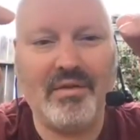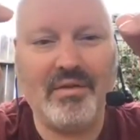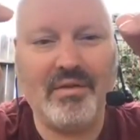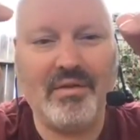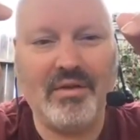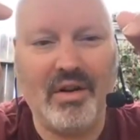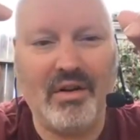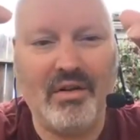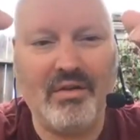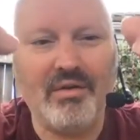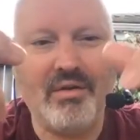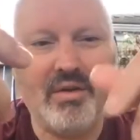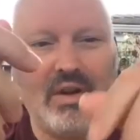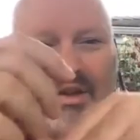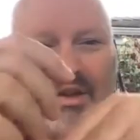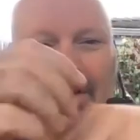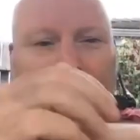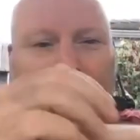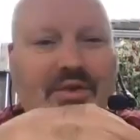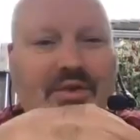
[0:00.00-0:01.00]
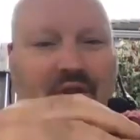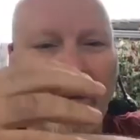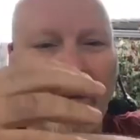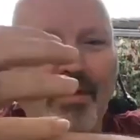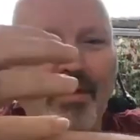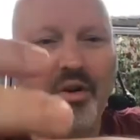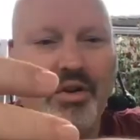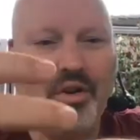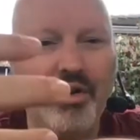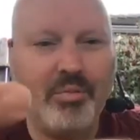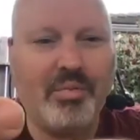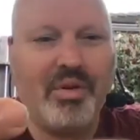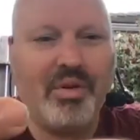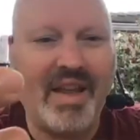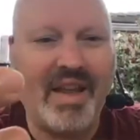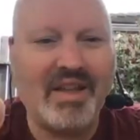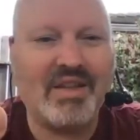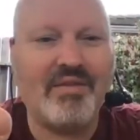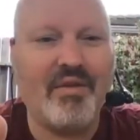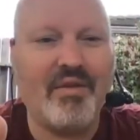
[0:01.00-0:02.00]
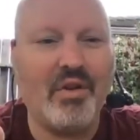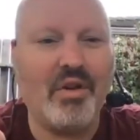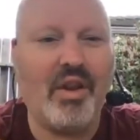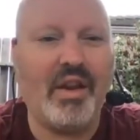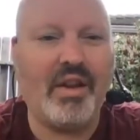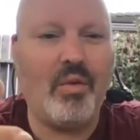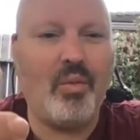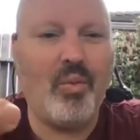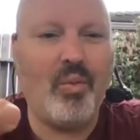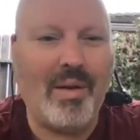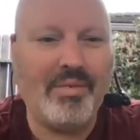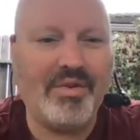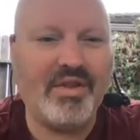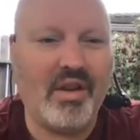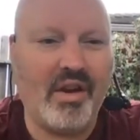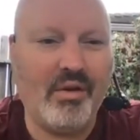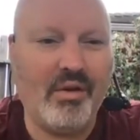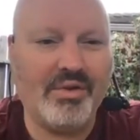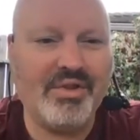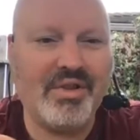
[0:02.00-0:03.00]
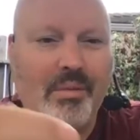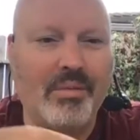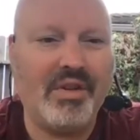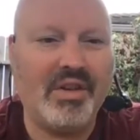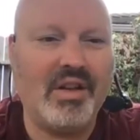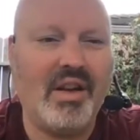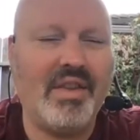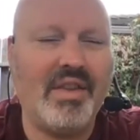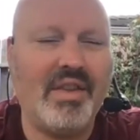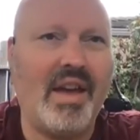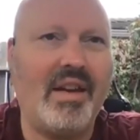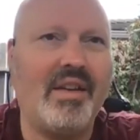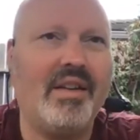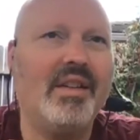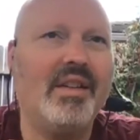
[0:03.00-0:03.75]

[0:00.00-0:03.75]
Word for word: you know a new server a new place for like a website or something like that